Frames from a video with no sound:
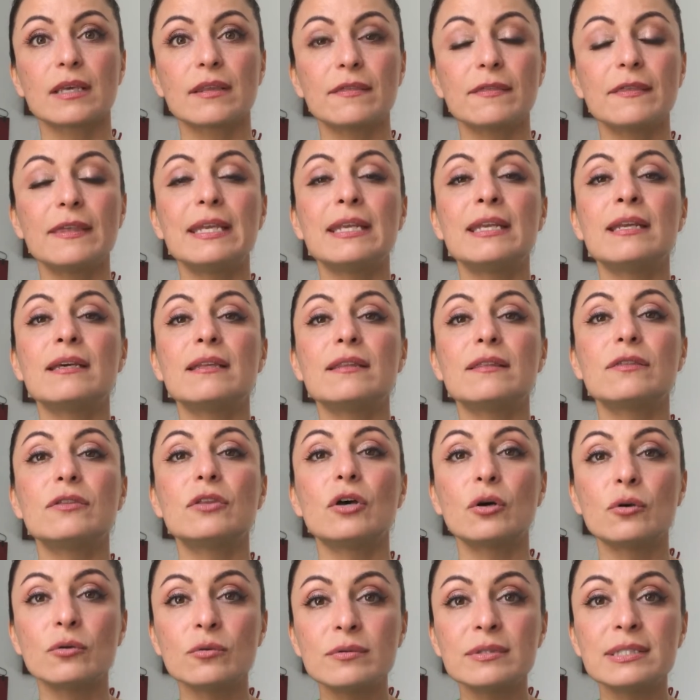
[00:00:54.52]
then
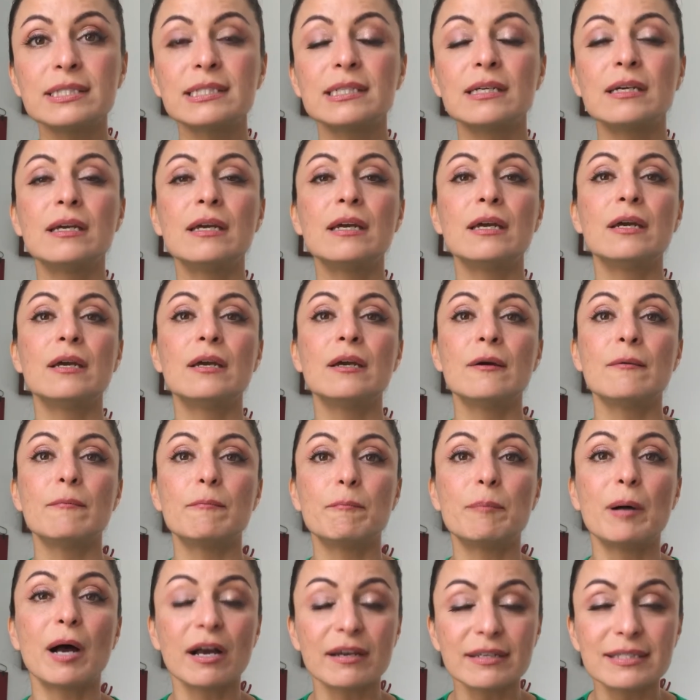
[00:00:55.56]
those
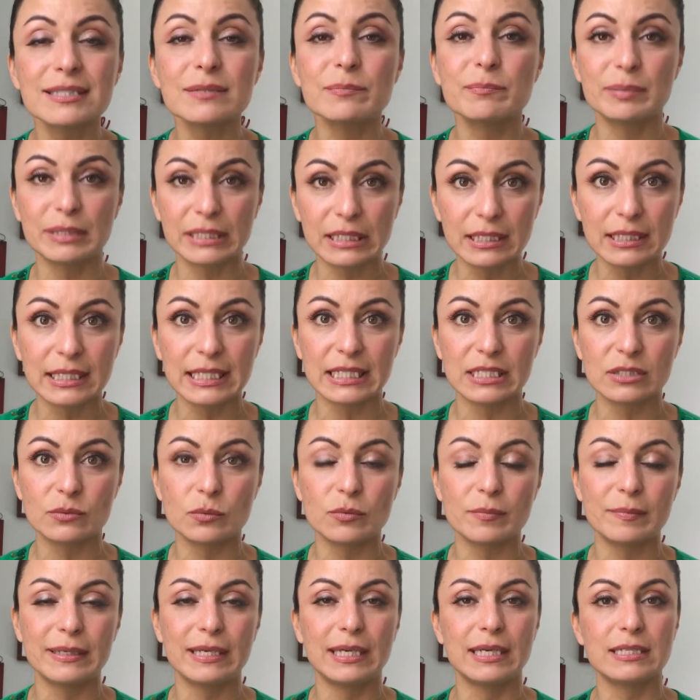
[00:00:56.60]
possibilities
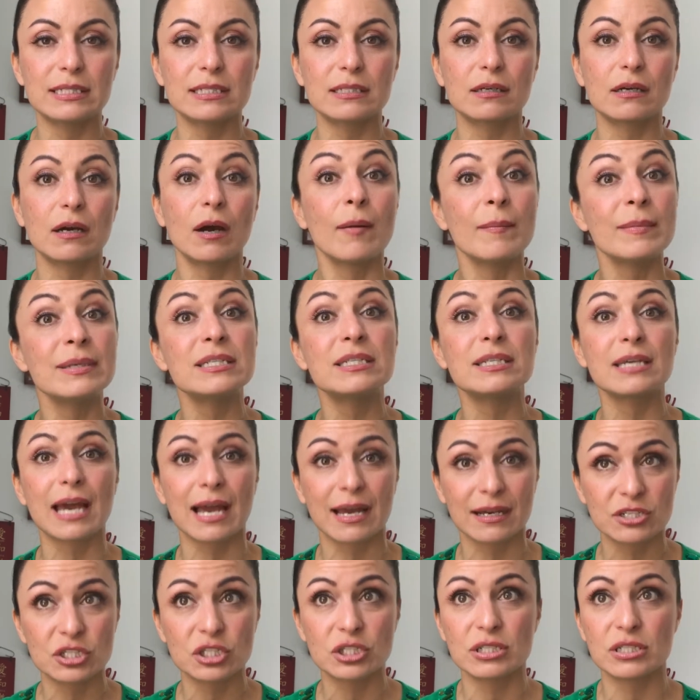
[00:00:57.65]
will begin to come into
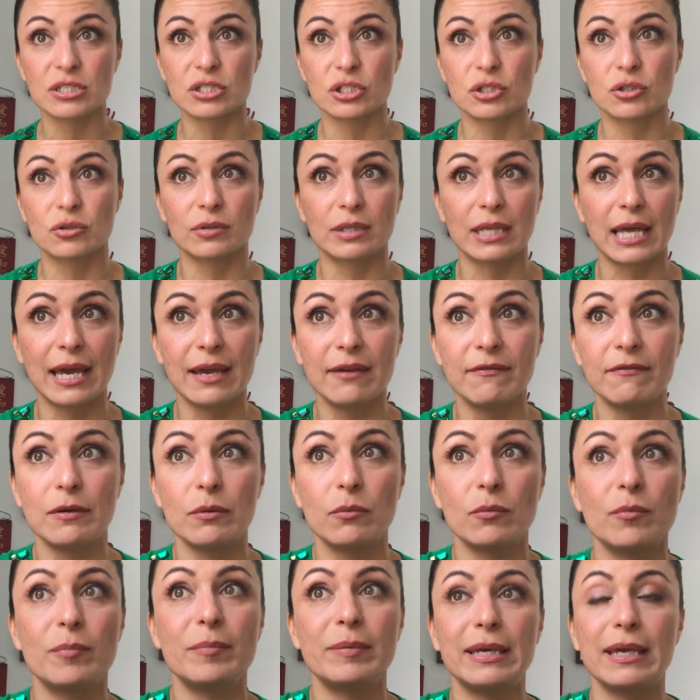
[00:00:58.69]
action into your life
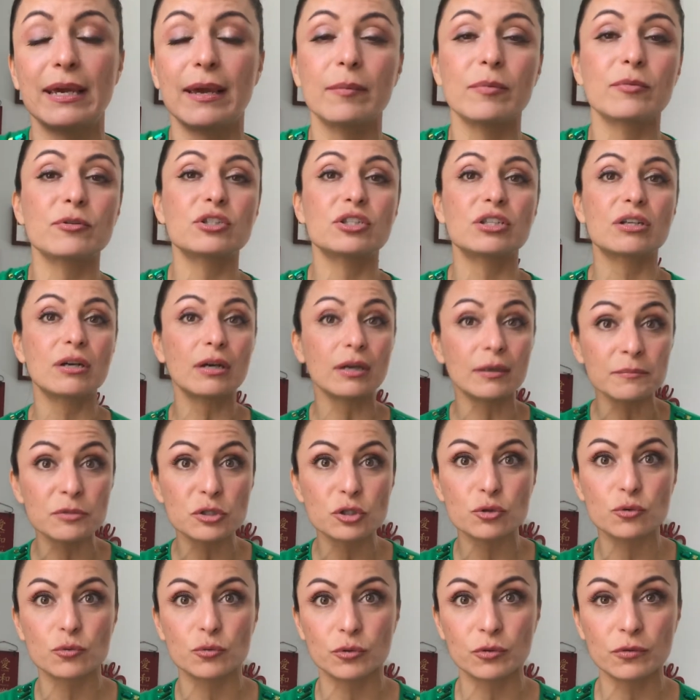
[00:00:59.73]
and will be able to come
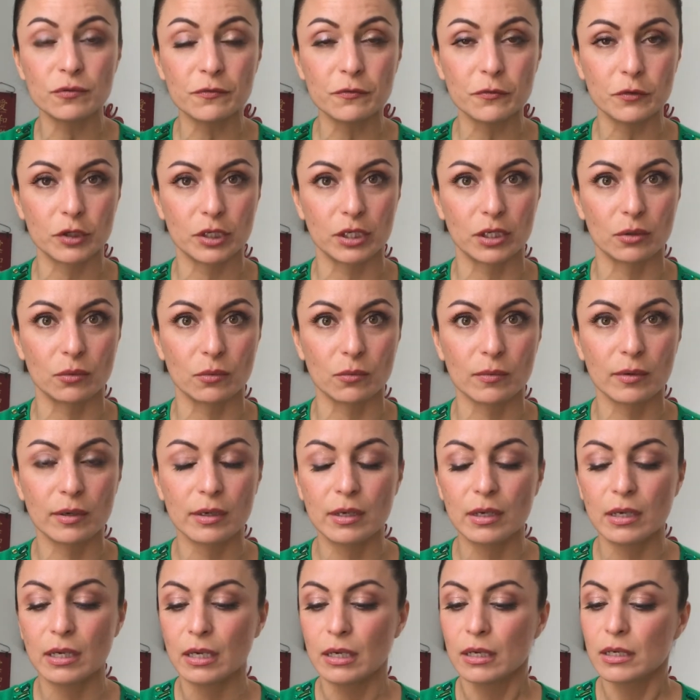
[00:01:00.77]
true for you.
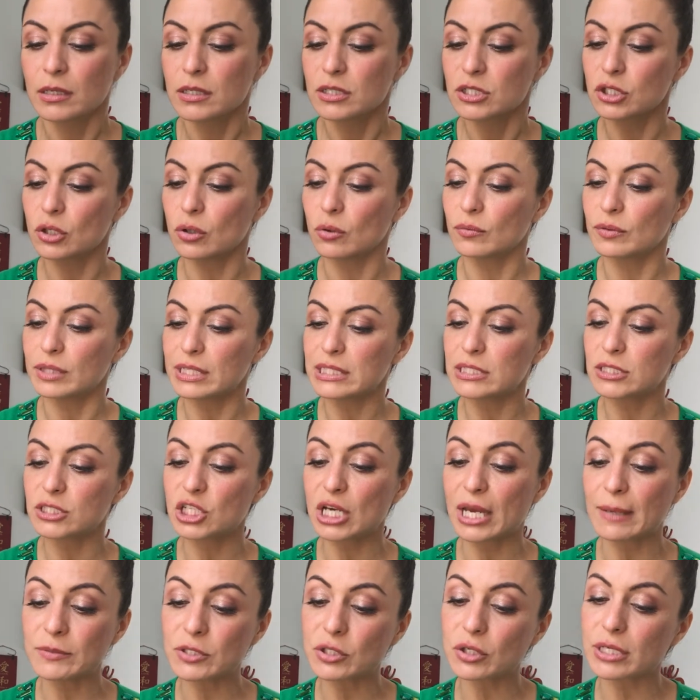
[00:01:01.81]
So this
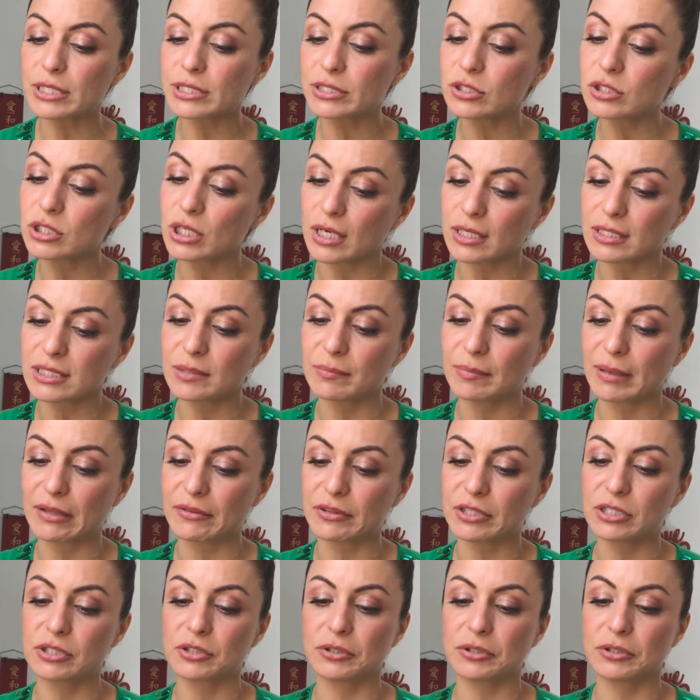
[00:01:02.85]
chapter also talks about the